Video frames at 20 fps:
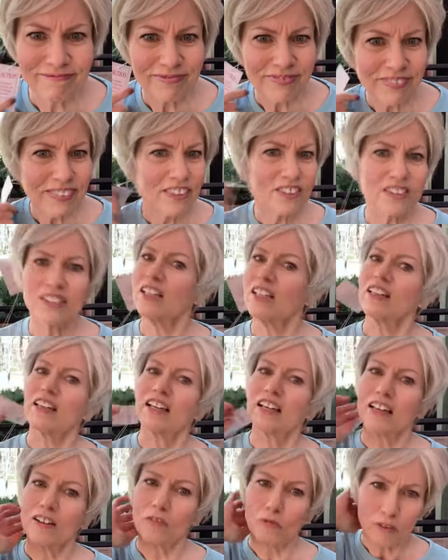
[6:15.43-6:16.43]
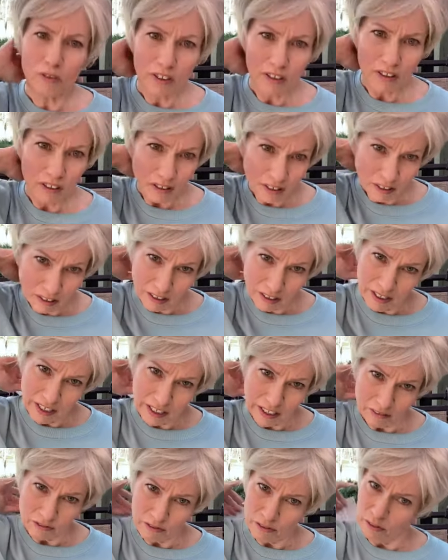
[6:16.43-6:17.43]
there's nothing I would need
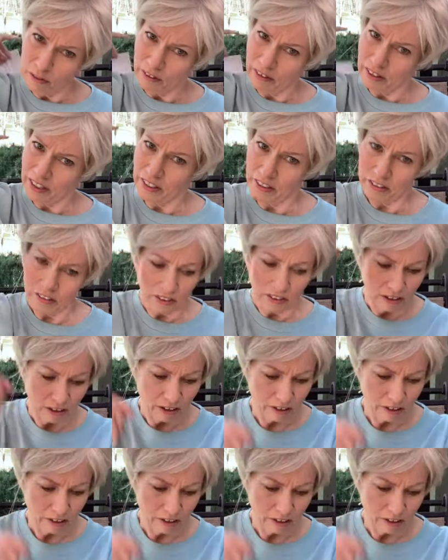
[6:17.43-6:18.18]
it for either.